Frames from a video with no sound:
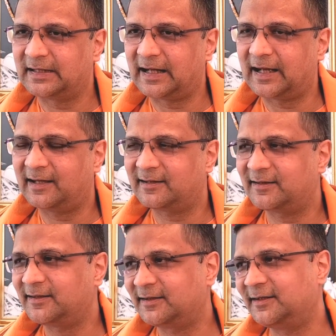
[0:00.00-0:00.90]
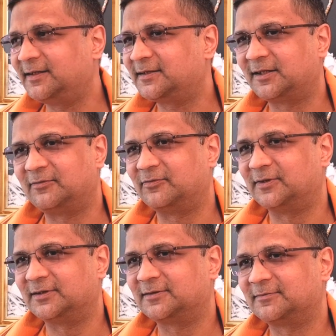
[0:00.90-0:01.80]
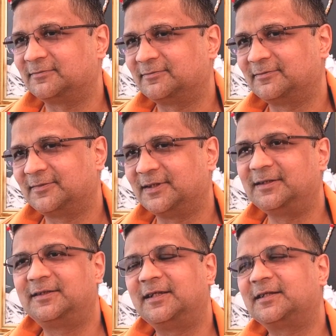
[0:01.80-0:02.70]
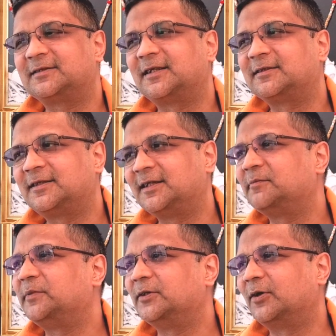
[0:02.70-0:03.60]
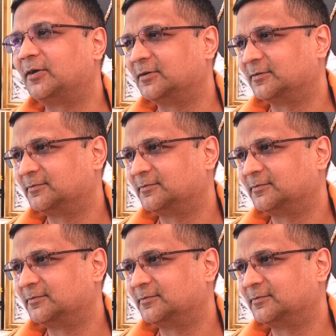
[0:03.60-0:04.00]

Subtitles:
arrogantly selfish. He thinks nothing beyond.